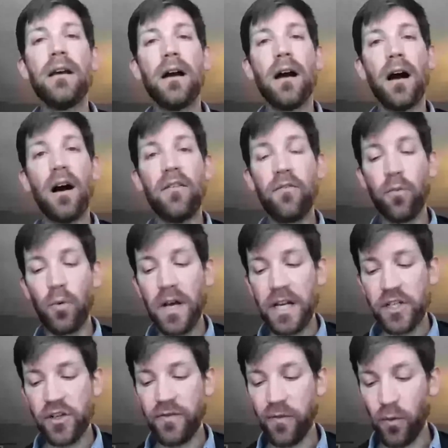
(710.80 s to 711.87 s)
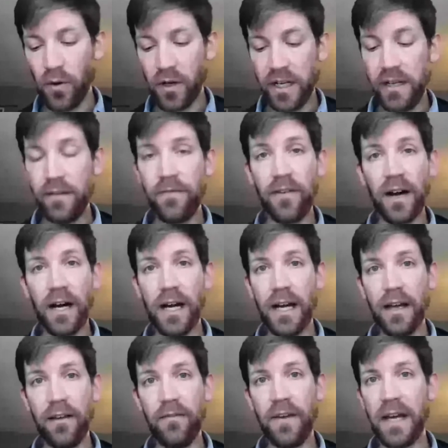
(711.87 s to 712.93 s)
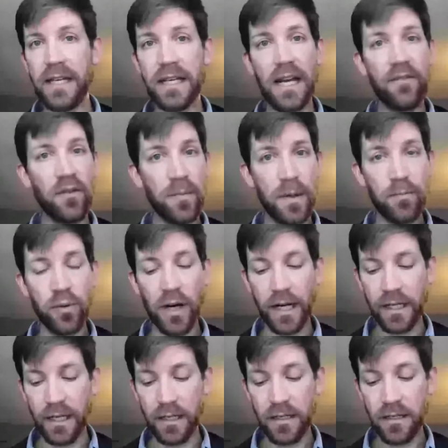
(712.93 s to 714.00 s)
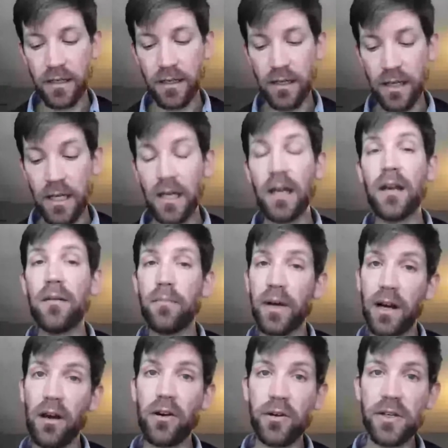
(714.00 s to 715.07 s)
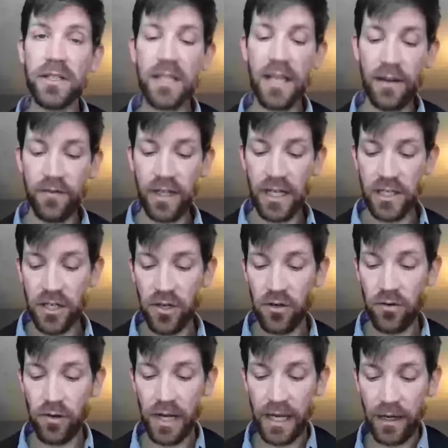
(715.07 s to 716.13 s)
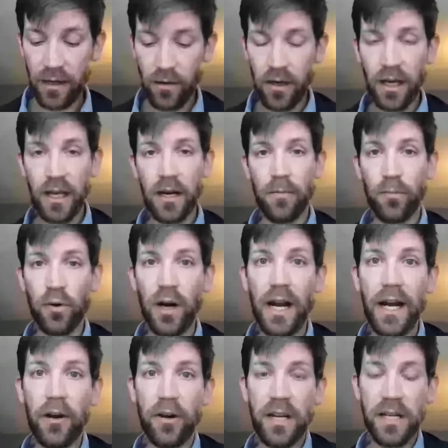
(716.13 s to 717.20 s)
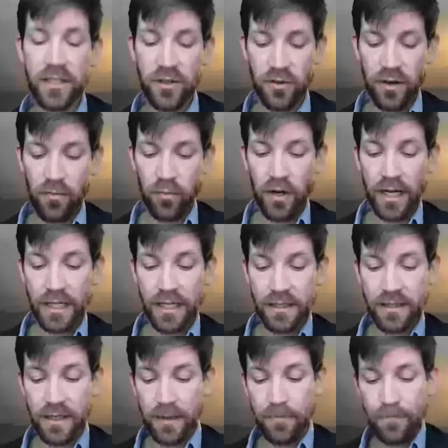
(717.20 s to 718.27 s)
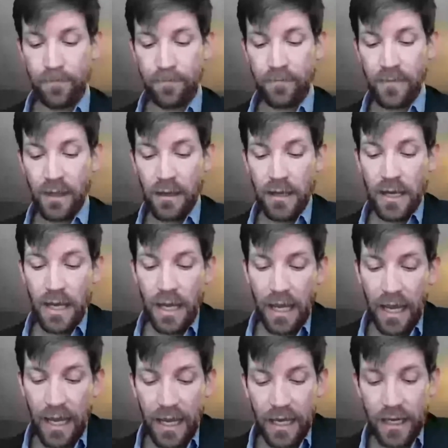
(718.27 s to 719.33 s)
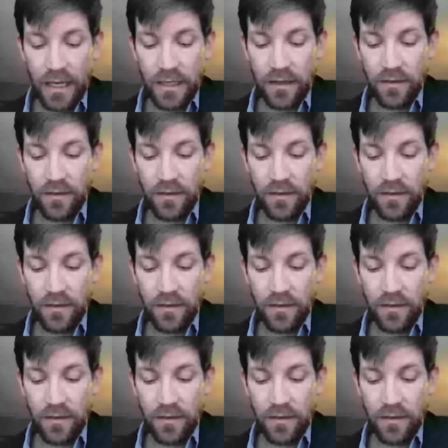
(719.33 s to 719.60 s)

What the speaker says: of which 45 had never been pregnant, but 172 had a prior history of pregnancy. And in